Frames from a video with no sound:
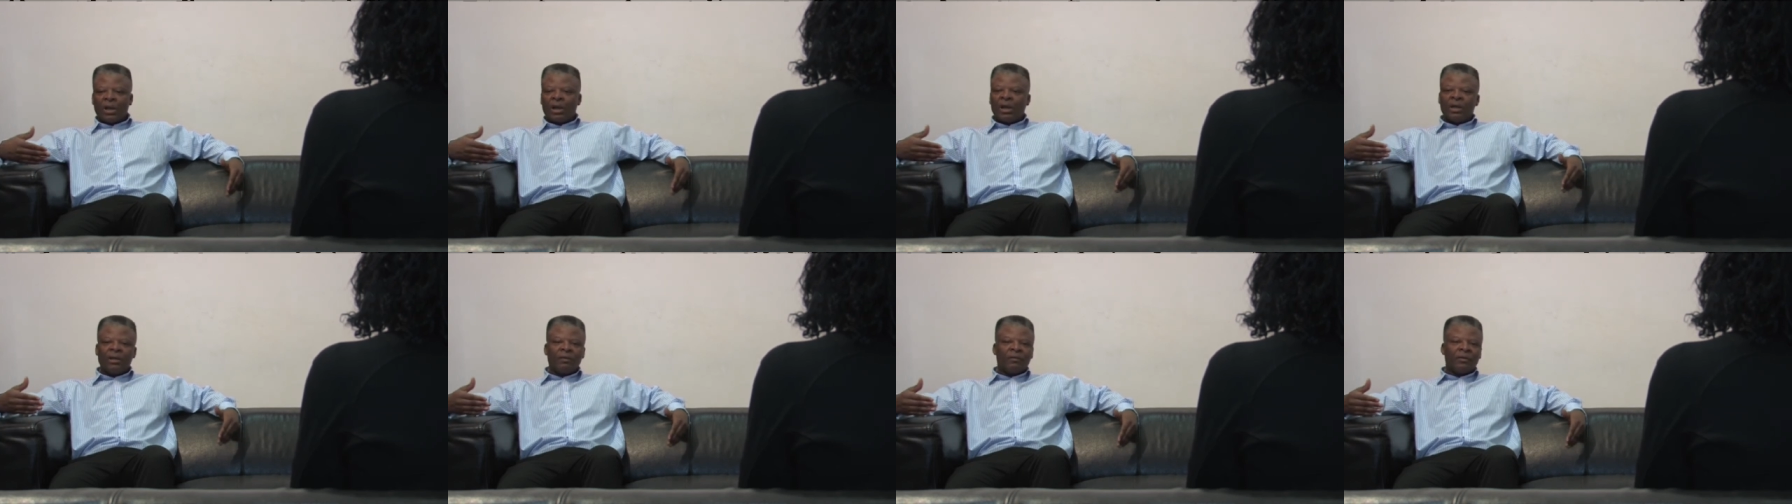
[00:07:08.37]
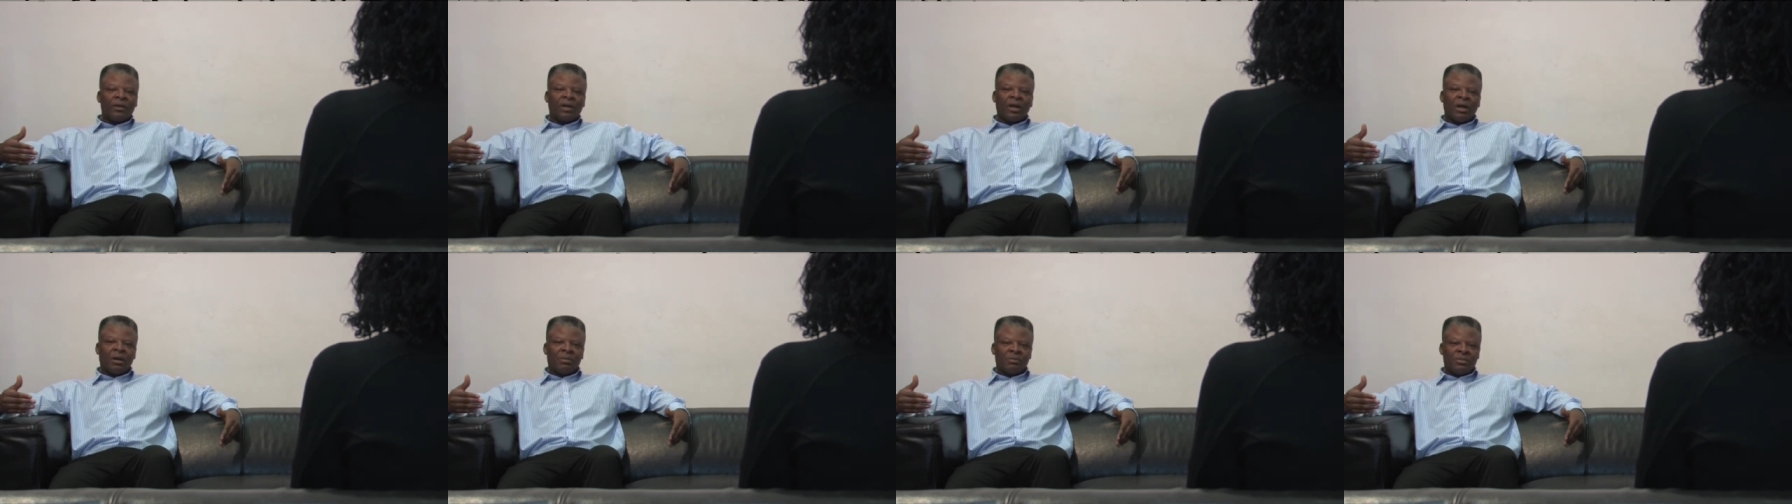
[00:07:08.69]
can't
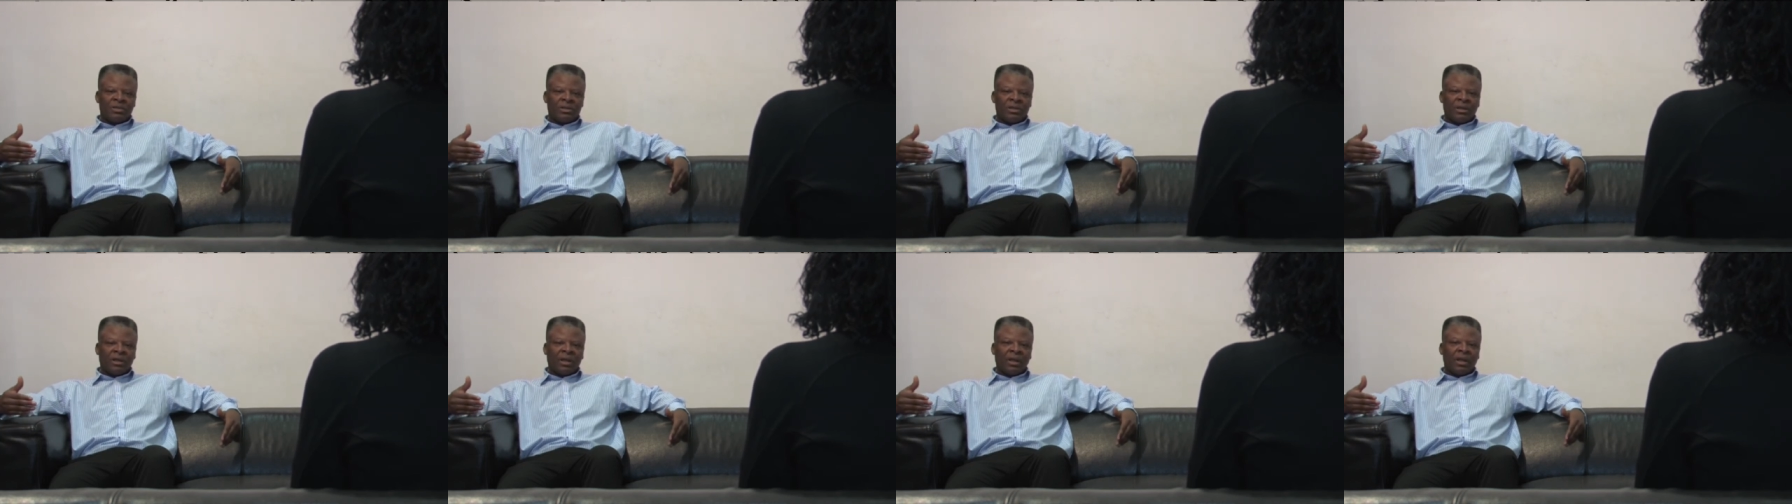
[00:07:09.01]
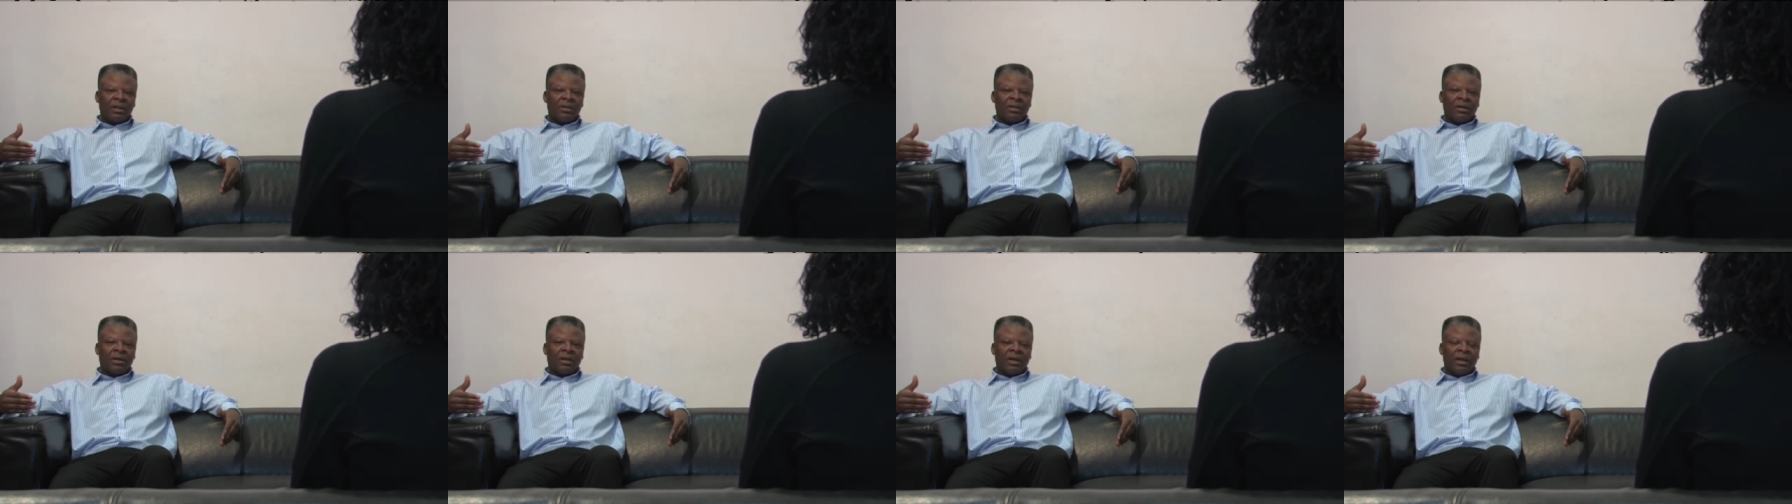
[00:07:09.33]
even come
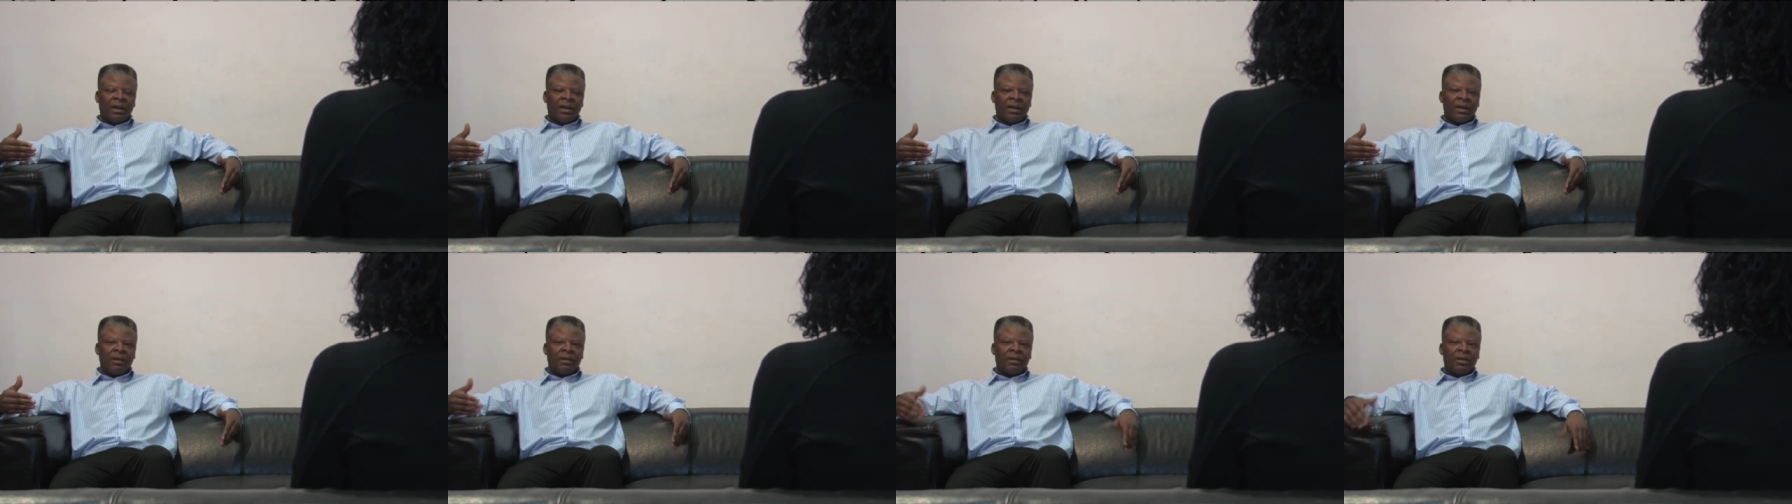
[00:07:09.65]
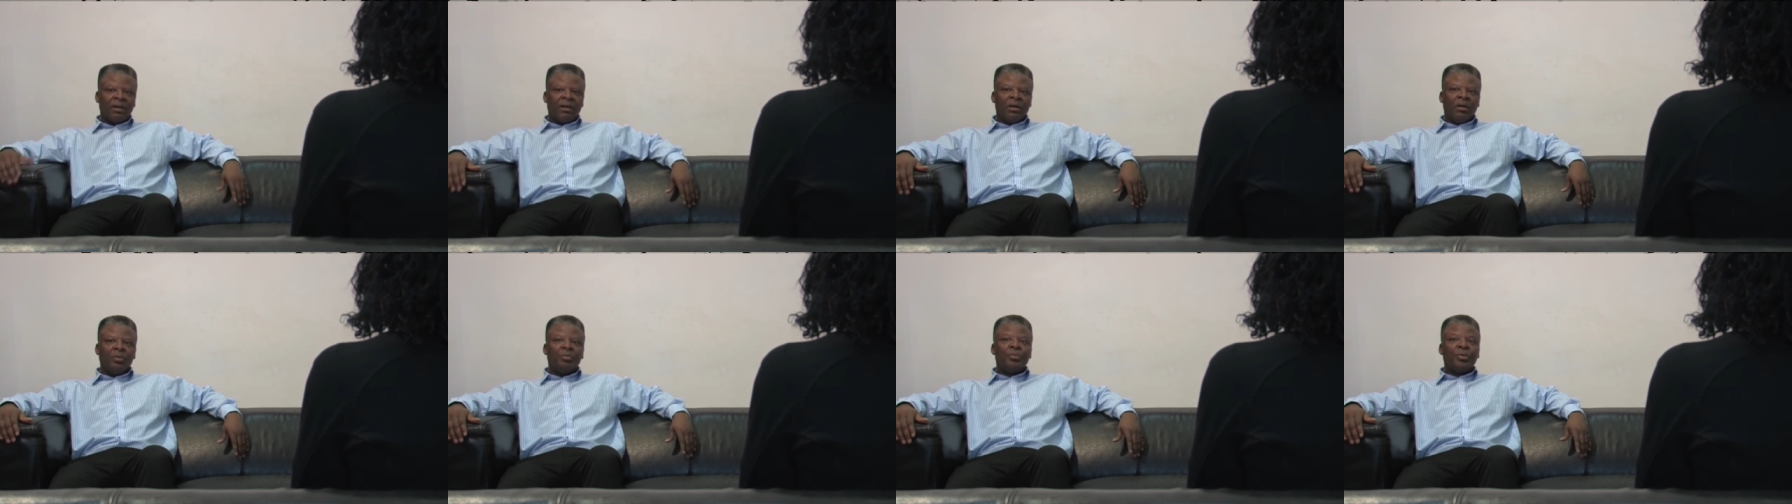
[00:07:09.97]
together and
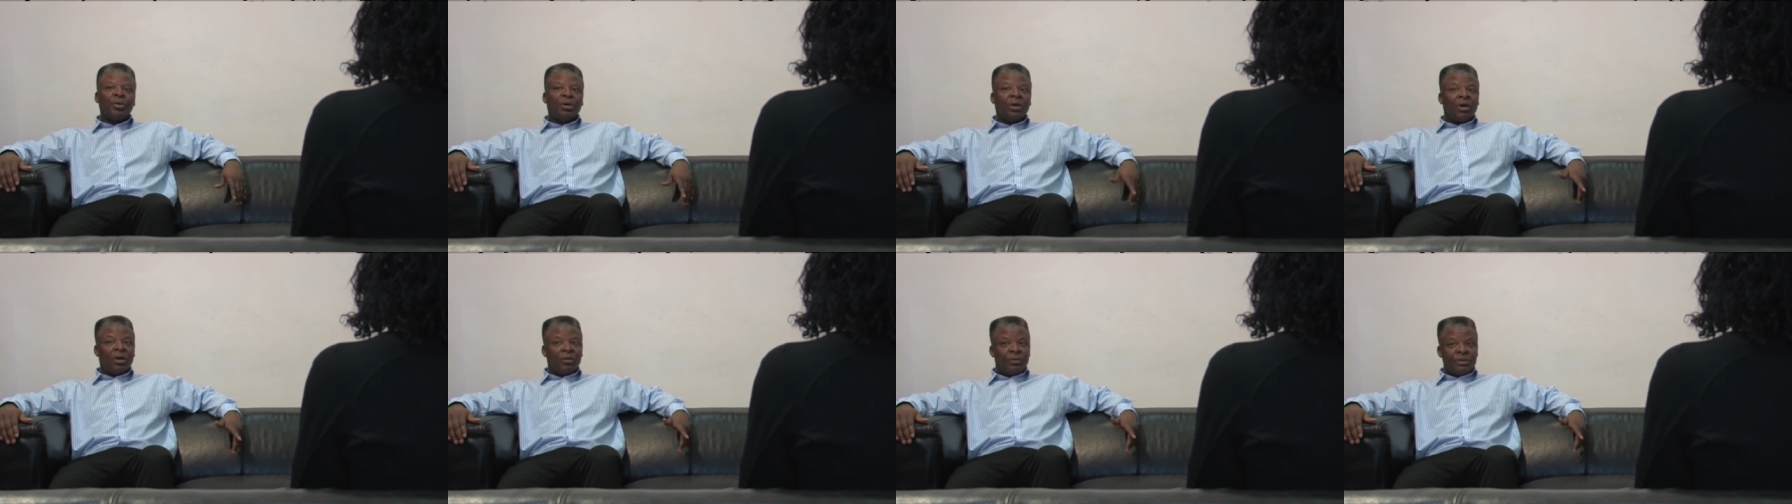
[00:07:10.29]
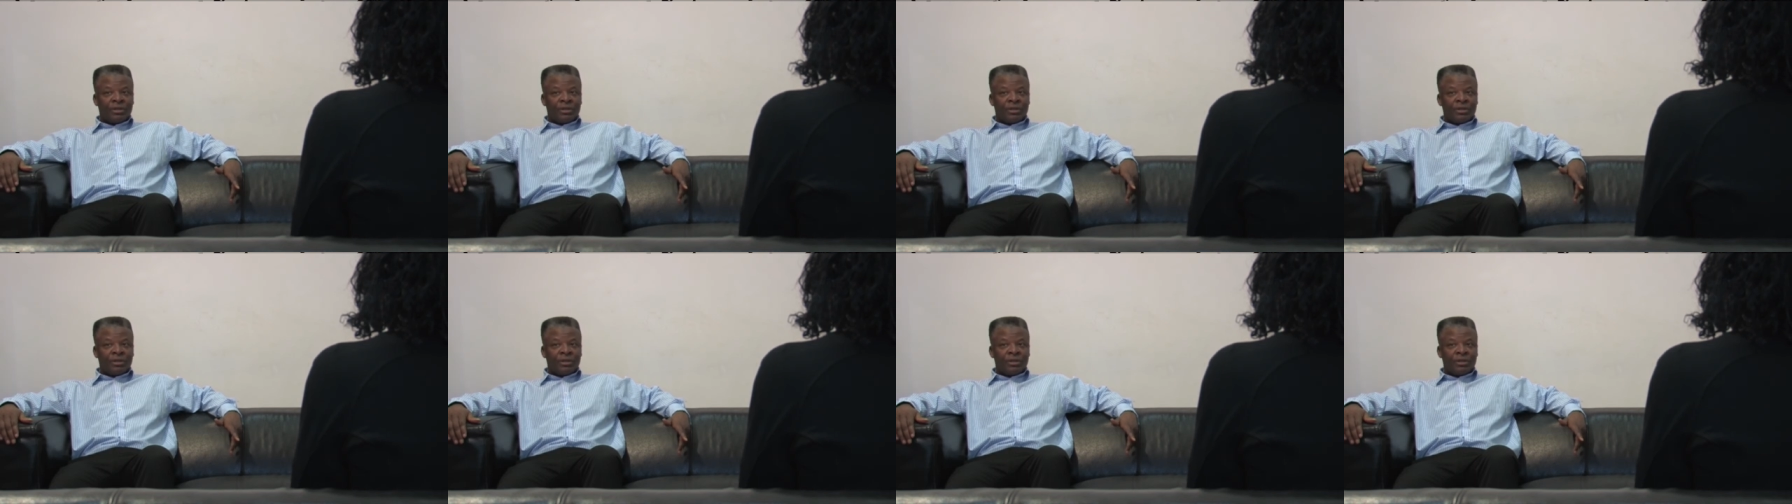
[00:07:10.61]
pull our